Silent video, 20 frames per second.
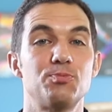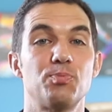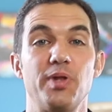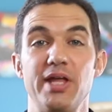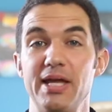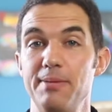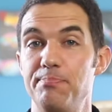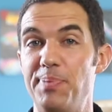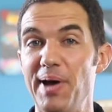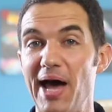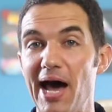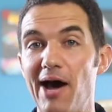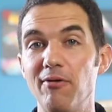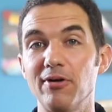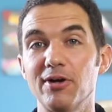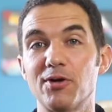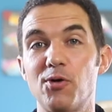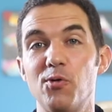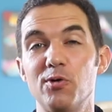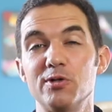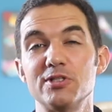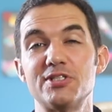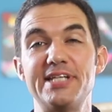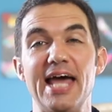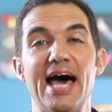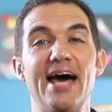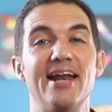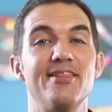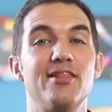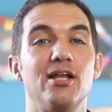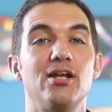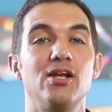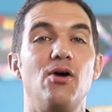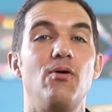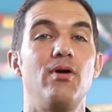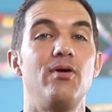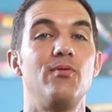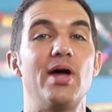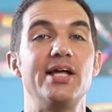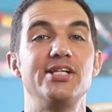play power chords down in the
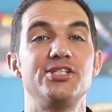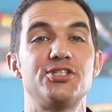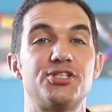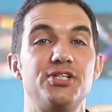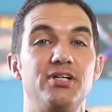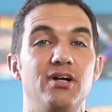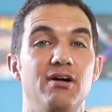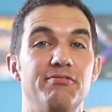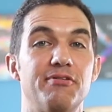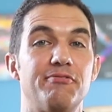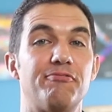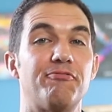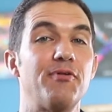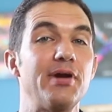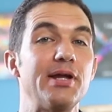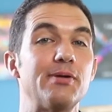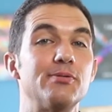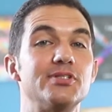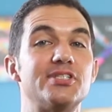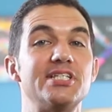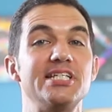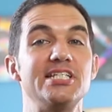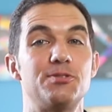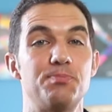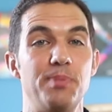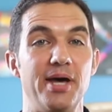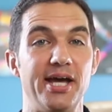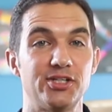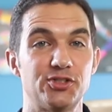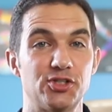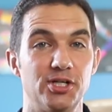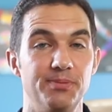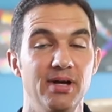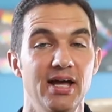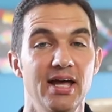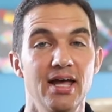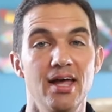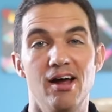lower register of the frequency spectrum,